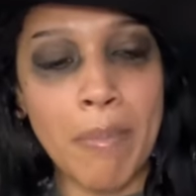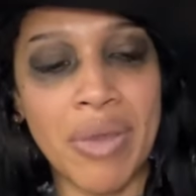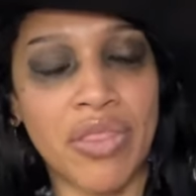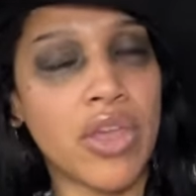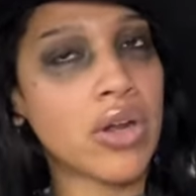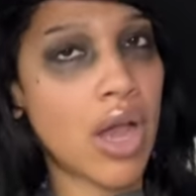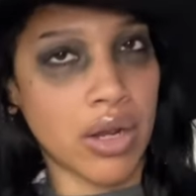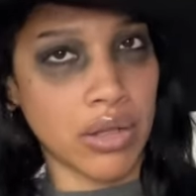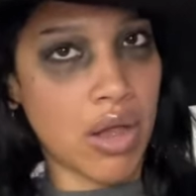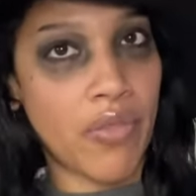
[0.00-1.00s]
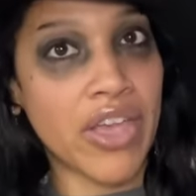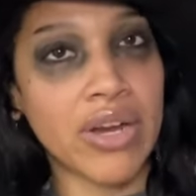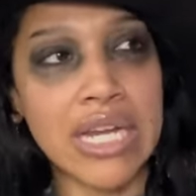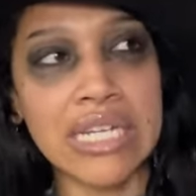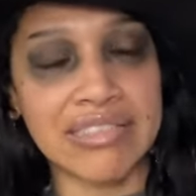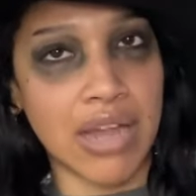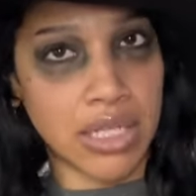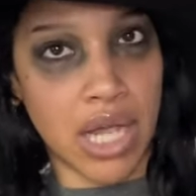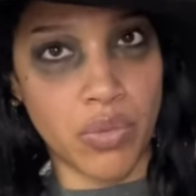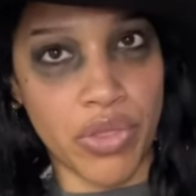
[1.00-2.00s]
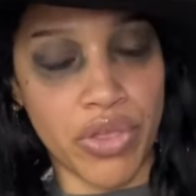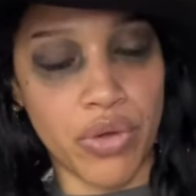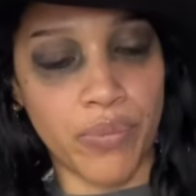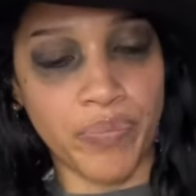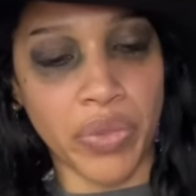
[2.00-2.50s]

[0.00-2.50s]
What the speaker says: but they're not on their end, it's not done with you.